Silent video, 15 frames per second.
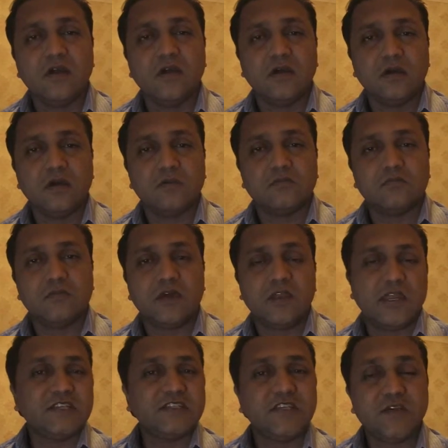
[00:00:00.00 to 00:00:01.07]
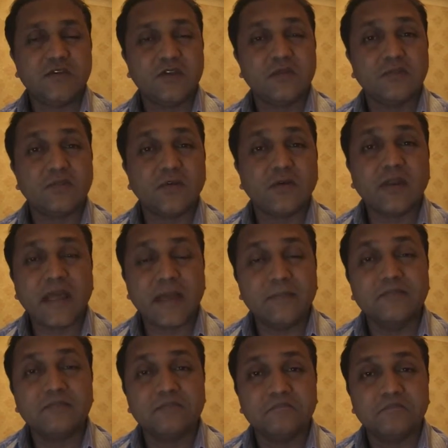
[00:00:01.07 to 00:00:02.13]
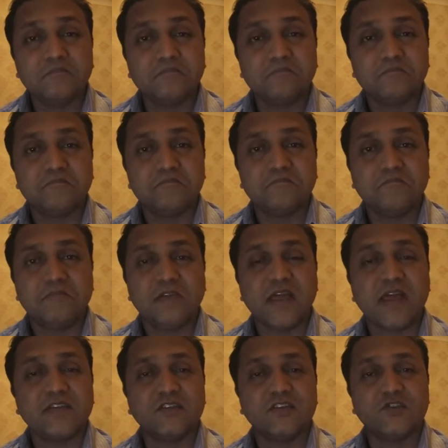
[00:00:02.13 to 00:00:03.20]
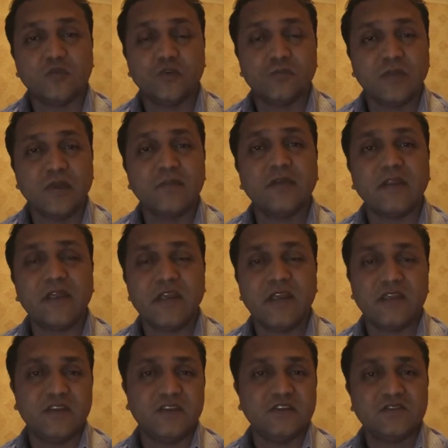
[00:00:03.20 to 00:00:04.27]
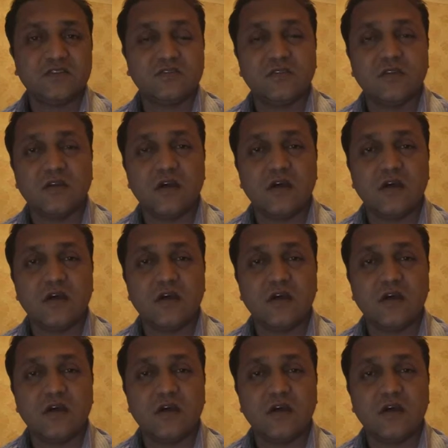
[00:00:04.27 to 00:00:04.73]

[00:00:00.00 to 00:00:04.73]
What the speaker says: an executing program that has its own memory and it is